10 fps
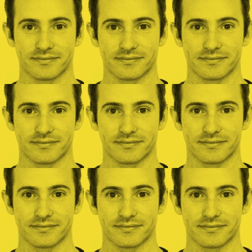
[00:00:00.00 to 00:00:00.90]

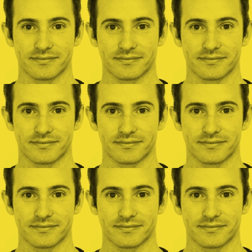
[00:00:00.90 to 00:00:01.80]

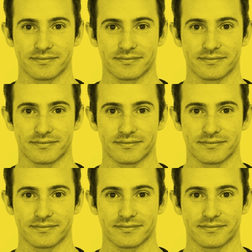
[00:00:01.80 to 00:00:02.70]

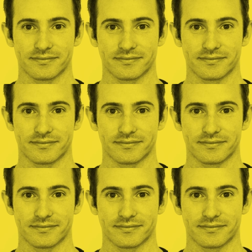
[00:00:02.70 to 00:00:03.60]

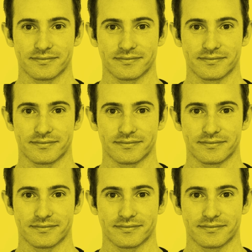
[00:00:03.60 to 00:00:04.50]

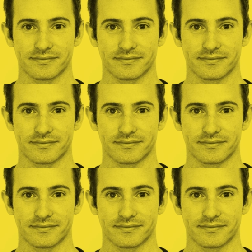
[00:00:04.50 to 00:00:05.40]

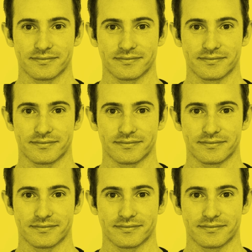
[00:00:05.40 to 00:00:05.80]
[no speech]